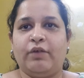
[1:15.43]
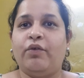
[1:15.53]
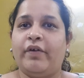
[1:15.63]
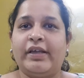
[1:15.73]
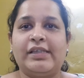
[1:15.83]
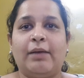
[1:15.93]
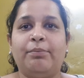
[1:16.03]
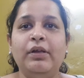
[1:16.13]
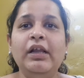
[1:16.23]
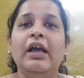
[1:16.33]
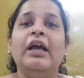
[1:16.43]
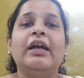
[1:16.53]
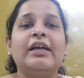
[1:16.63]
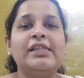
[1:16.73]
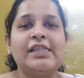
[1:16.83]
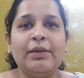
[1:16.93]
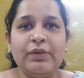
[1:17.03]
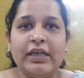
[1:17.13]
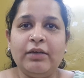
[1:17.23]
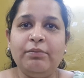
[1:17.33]
For example,
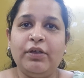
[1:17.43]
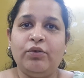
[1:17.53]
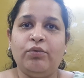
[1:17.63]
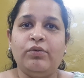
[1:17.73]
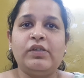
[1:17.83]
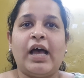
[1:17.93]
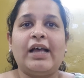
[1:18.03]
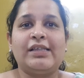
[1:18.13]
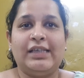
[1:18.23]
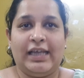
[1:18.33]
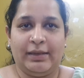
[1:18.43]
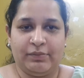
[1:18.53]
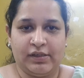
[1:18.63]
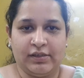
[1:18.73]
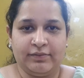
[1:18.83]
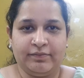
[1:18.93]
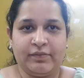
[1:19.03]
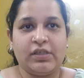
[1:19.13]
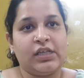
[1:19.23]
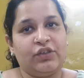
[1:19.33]
concept can be used as names,
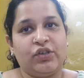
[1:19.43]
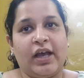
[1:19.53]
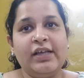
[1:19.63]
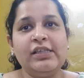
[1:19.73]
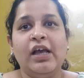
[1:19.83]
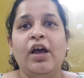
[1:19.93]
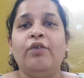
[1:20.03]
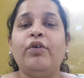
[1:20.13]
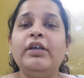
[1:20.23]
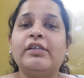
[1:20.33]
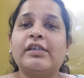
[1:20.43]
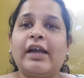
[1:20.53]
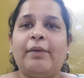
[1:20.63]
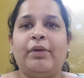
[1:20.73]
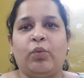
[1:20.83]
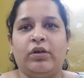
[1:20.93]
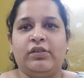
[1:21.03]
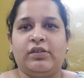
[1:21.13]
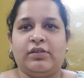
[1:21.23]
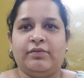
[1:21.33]
such as for describing
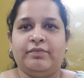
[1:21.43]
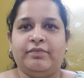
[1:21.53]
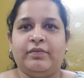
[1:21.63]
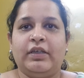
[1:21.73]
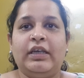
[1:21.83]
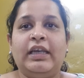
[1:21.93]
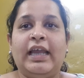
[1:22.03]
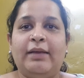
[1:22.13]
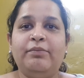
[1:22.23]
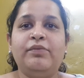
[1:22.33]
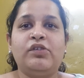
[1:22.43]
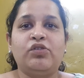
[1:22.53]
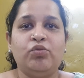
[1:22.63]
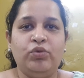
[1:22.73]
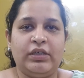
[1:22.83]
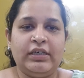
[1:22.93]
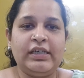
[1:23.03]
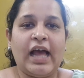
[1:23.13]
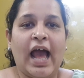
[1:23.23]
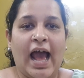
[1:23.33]
words. Name
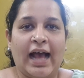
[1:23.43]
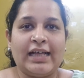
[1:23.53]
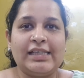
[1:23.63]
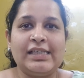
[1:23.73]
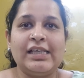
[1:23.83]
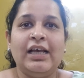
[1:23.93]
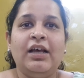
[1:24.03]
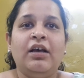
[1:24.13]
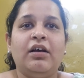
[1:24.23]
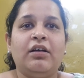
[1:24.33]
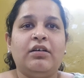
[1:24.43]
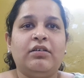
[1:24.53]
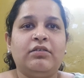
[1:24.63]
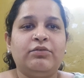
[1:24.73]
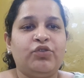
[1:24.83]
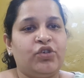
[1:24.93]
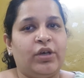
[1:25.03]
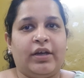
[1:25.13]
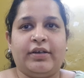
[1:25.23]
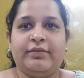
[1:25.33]
student as
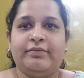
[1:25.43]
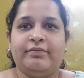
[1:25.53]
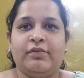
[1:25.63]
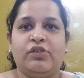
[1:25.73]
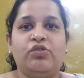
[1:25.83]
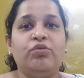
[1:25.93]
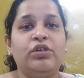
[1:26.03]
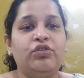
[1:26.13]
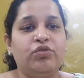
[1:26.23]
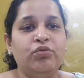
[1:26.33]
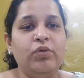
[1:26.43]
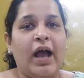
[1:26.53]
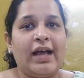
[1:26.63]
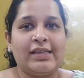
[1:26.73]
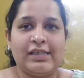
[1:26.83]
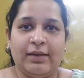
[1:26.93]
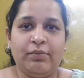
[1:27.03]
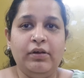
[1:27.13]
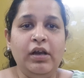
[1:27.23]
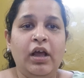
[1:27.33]
chair, student 2 as
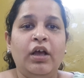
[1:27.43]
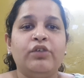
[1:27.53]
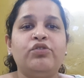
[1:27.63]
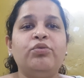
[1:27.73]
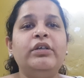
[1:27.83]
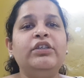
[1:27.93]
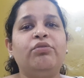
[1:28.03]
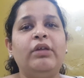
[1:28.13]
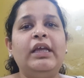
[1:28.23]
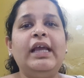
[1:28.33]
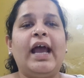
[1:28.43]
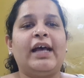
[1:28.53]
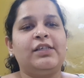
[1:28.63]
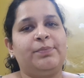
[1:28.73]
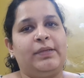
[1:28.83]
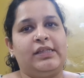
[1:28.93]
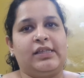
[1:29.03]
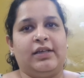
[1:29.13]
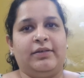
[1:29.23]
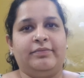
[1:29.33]
table, student 3 as
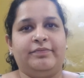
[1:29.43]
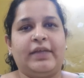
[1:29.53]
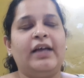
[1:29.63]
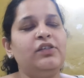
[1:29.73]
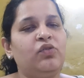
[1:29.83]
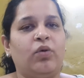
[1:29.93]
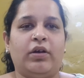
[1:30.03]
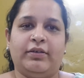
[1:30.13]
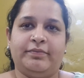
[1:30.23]
pencil, and so on.